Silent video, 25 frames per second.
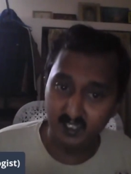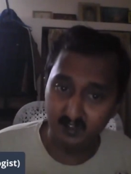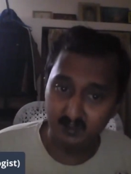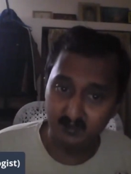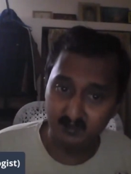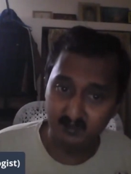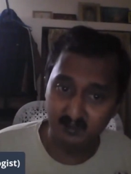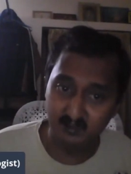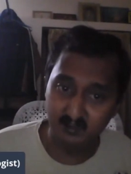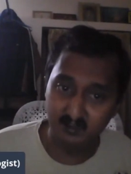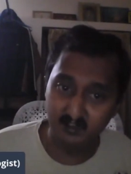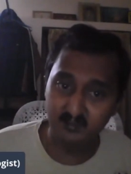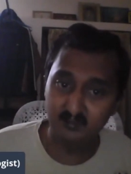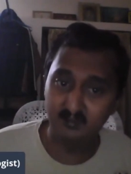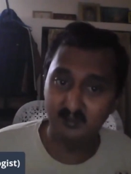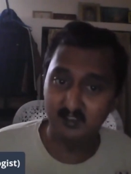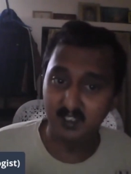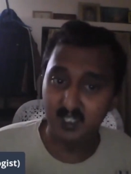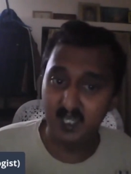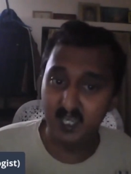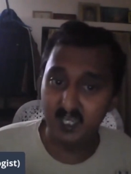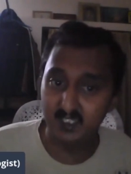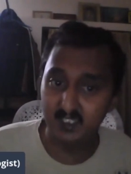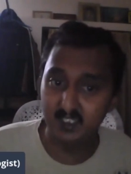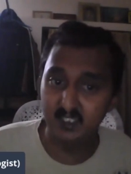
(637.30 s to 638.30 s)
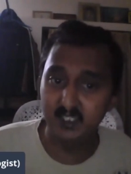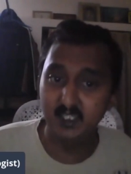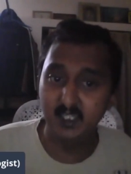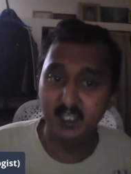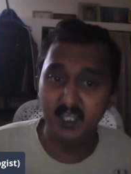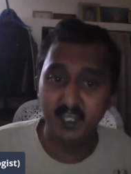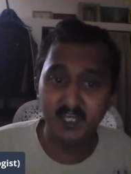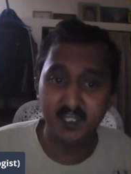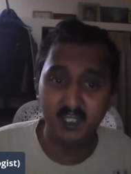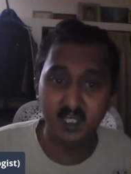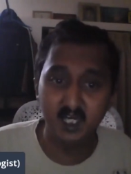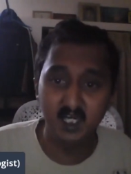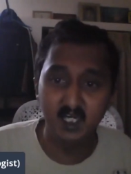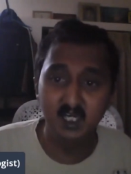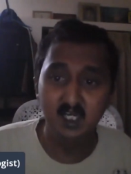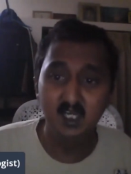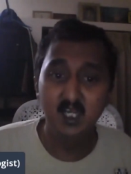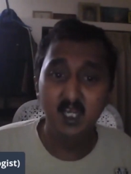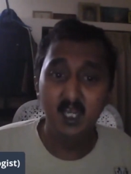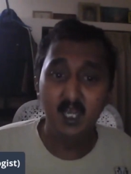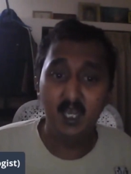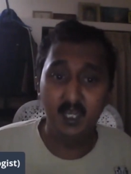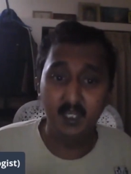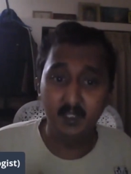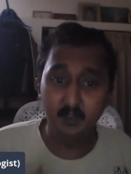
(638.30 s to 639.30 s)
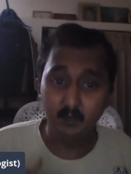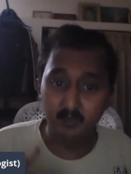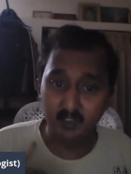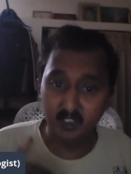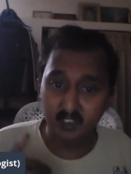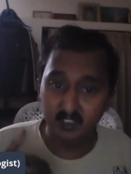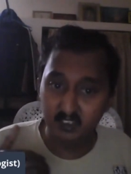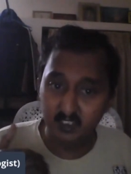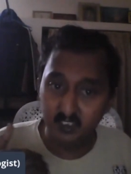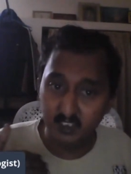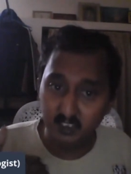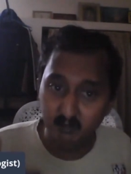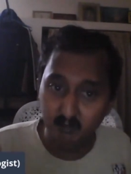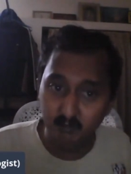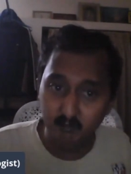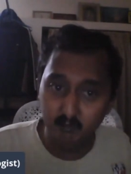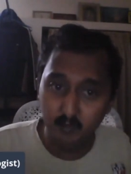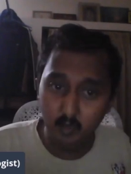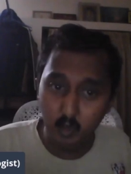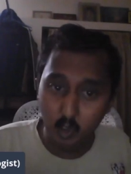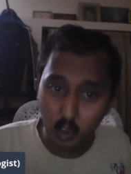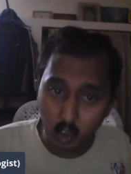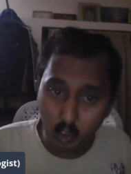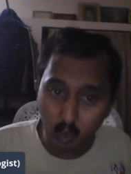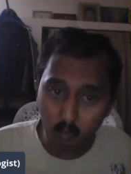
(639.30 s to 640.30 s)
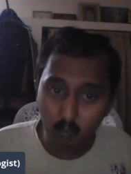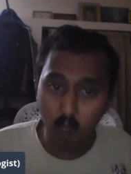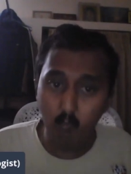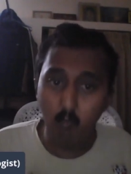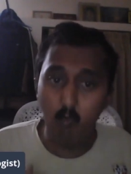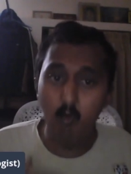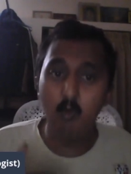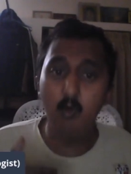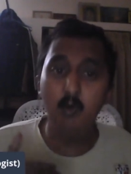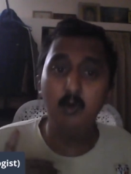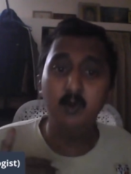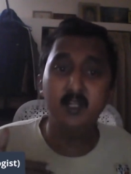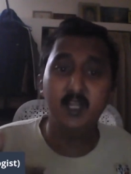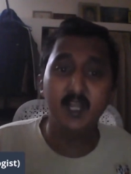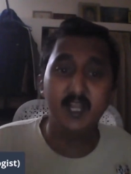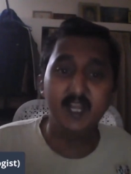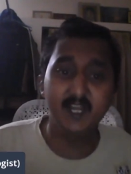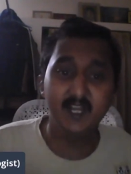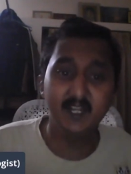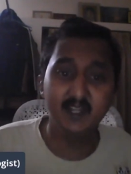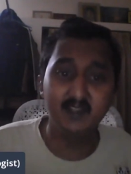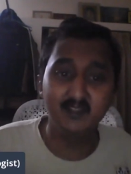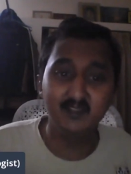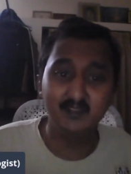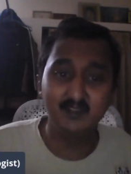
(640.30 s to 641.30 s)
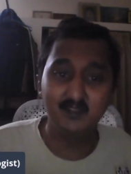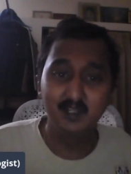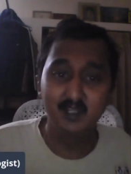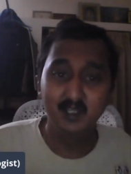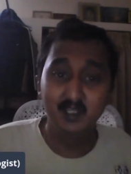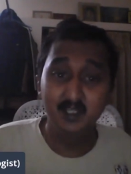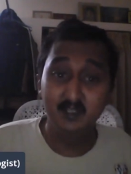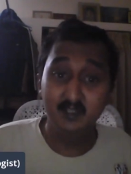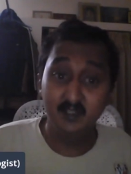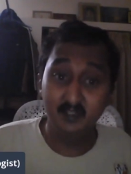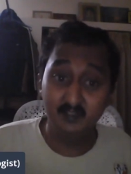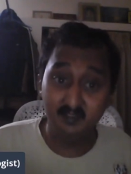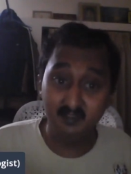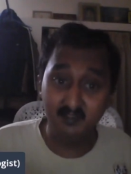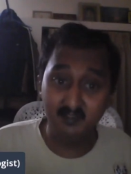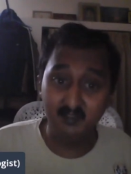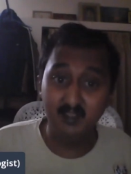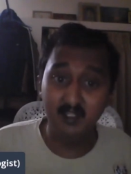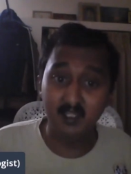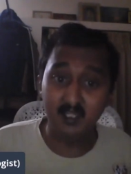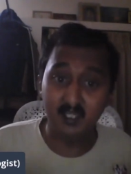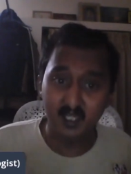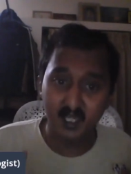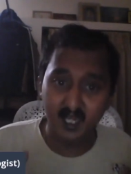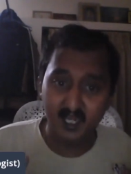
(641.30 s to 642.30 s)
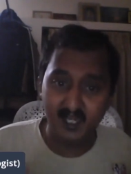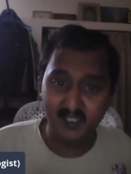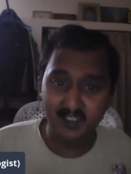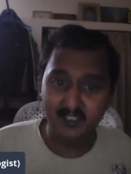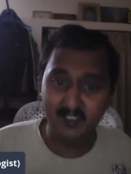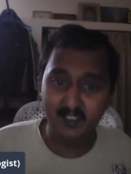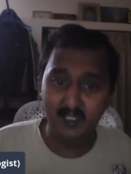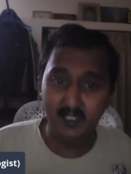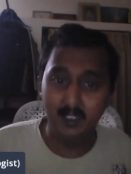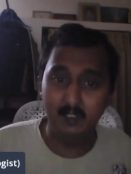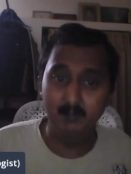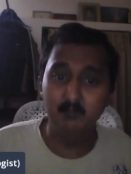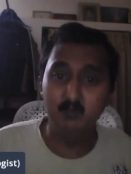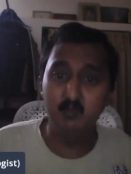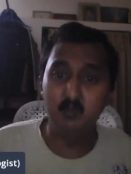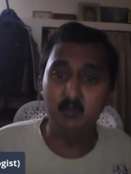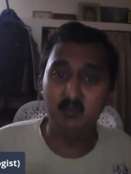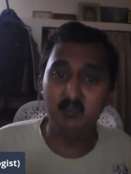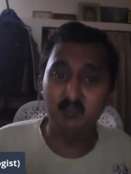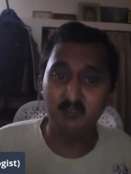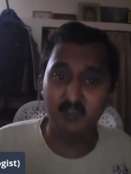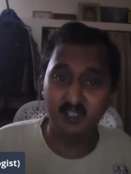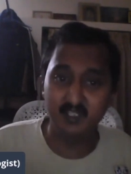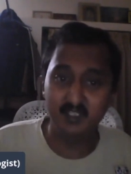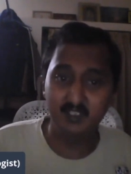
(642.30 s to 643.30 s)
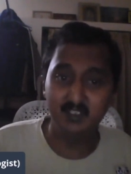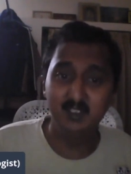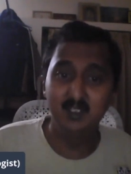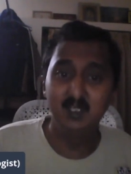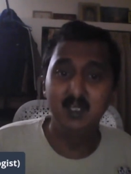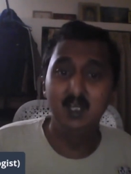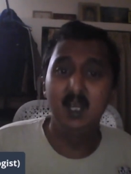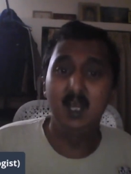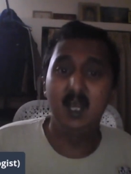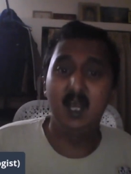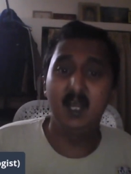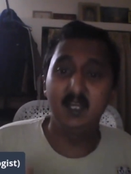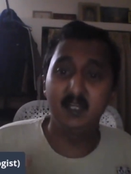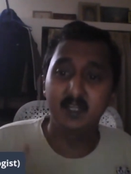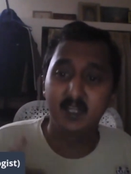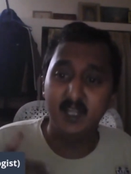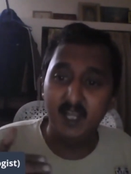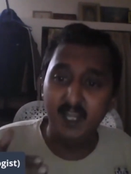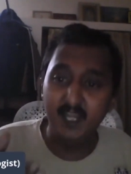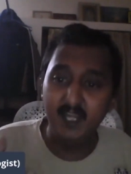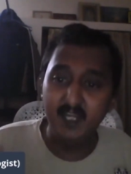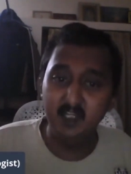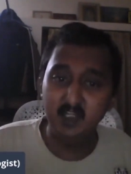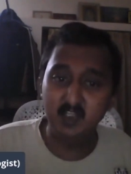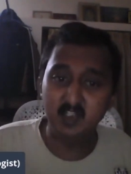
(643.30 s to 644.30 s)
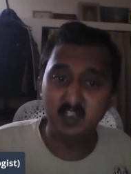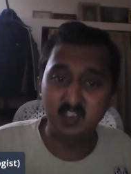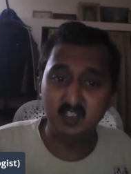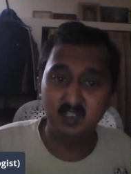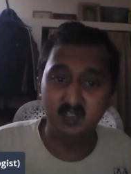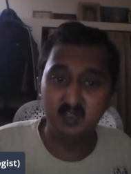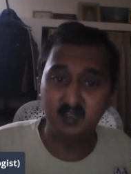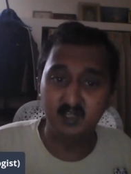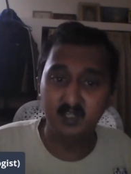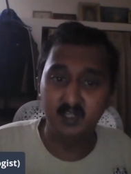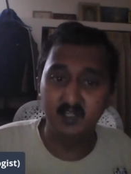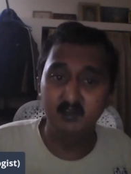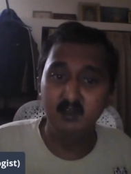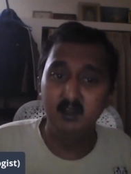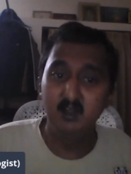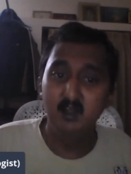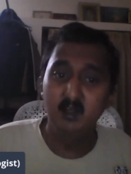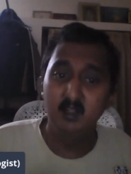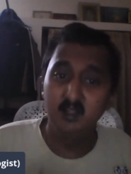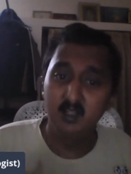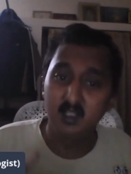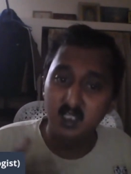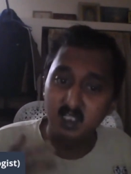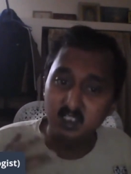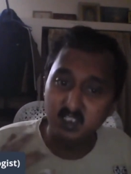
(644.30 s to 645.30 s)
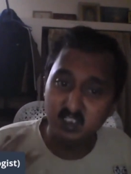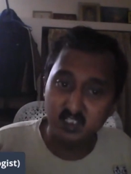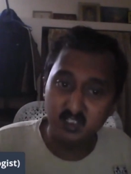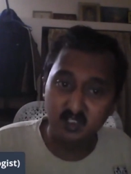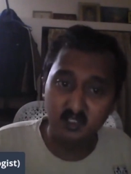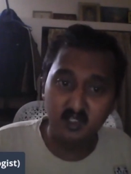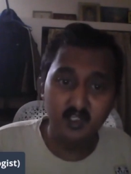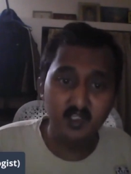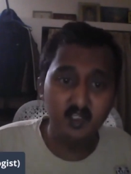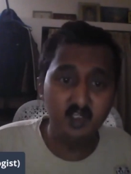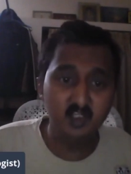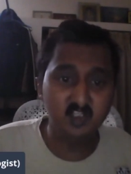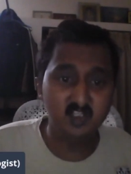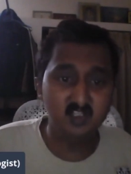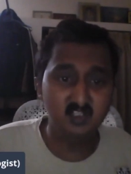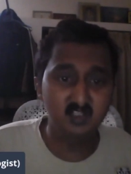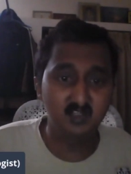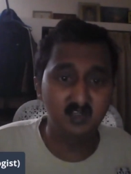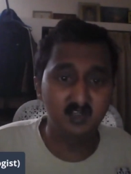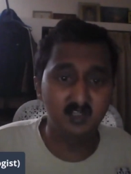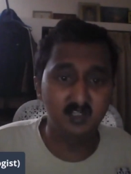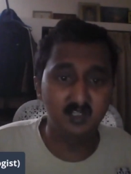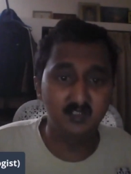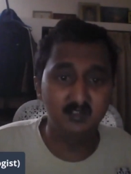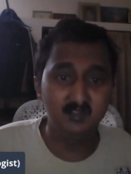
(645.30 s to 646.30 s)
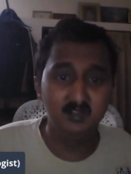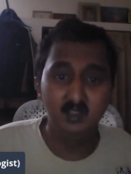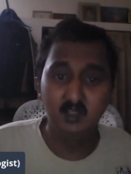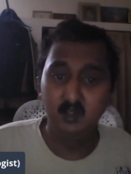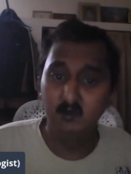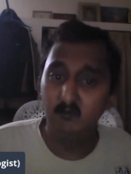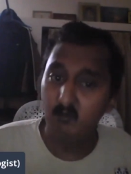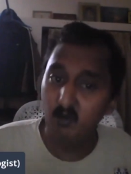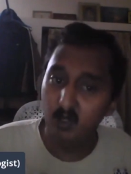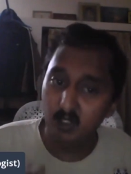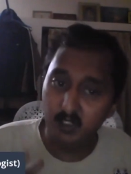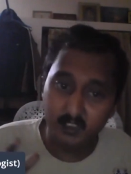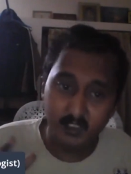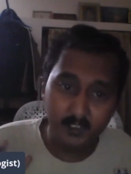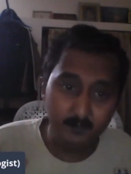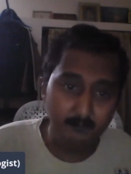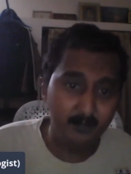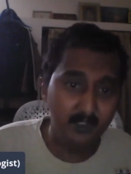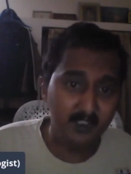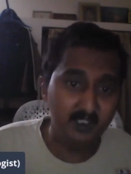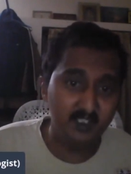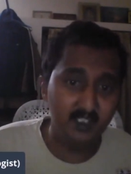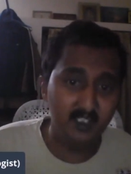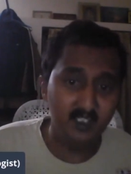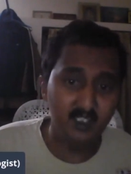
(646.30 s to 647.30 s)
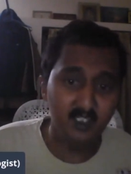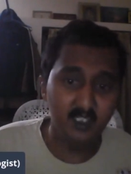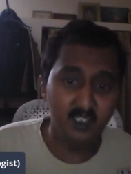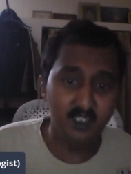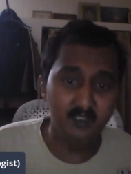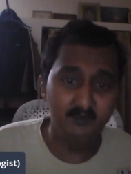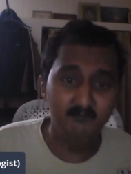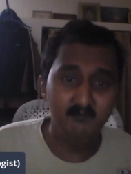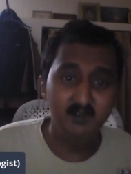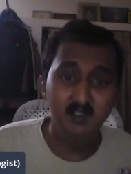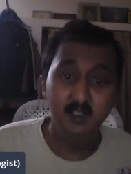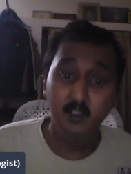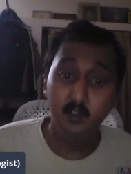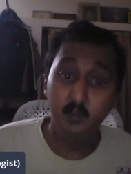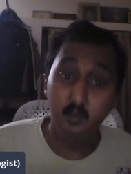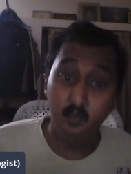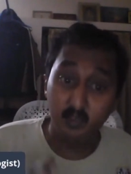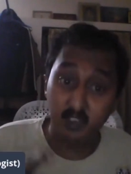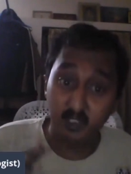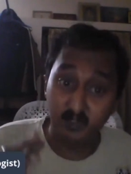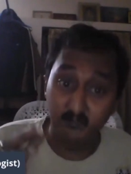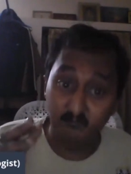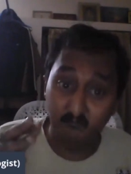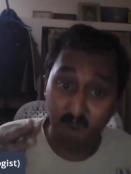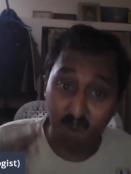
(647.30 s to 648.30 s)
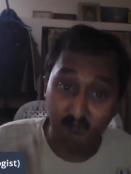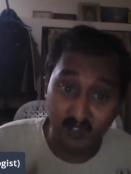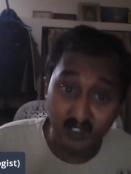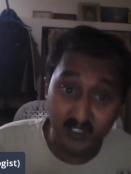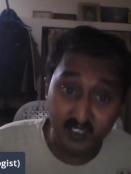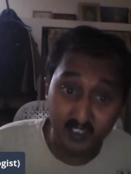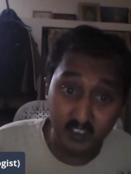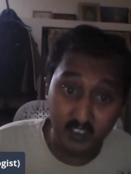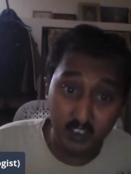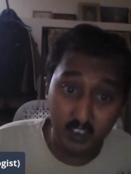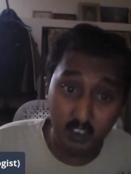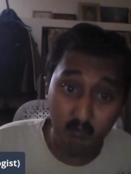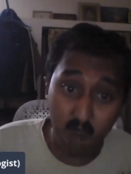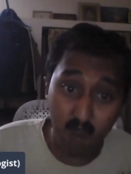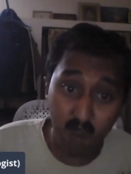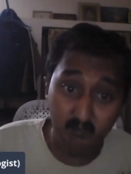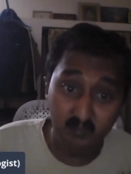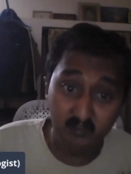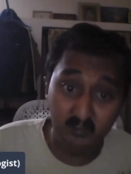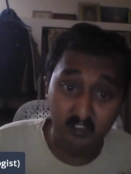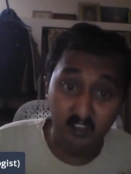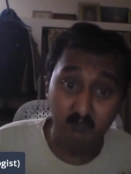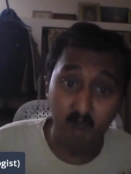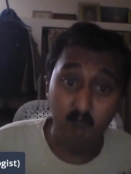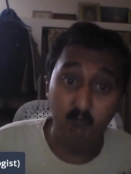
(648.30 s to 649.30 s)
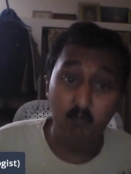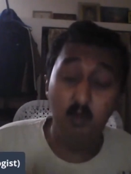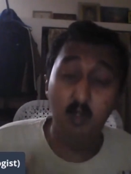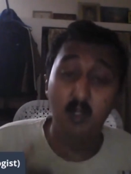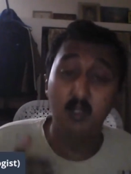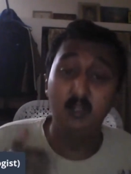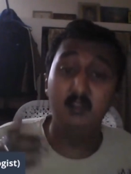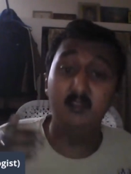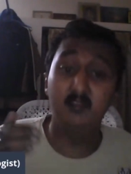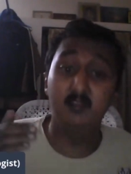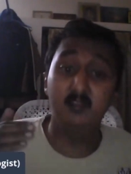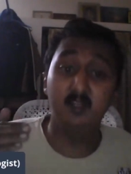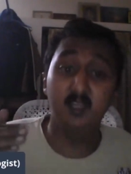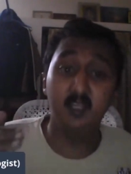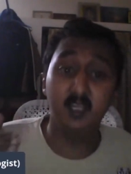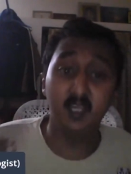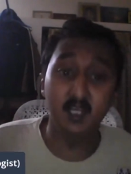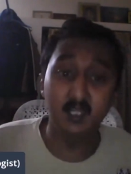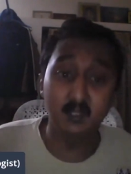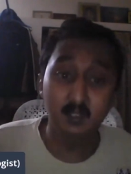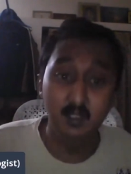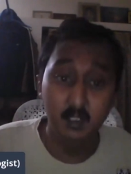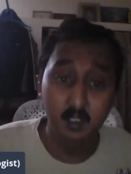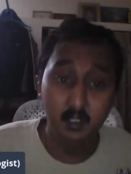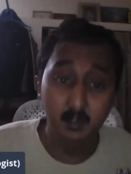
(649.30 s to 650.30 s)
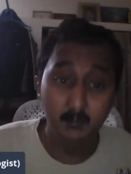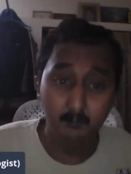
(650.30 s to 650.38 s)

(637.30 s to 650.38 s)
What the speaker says: children's lacking area, and you can give your own guidance. This is the right time to sit and guide your children, nurture your children for their better life. You can find now itself what is their